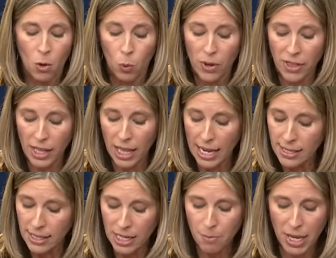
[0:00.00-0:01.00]
Within less
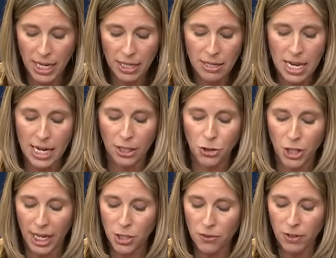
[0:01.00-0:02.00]
than a minute, an
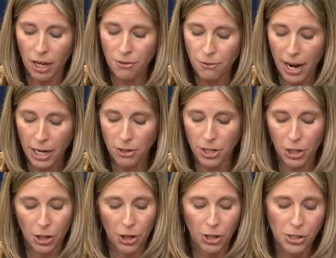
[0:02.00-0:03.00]
exchange of gunfire
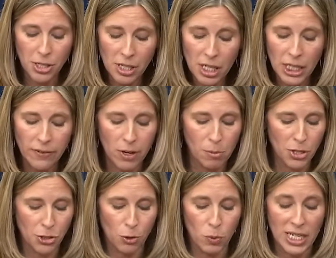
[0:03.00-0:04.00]
occurred, leaving
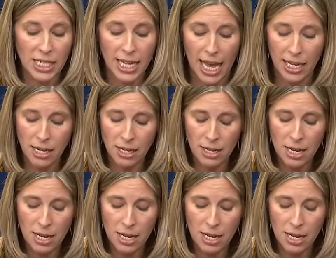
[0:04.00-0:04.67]
Mister Reed dead,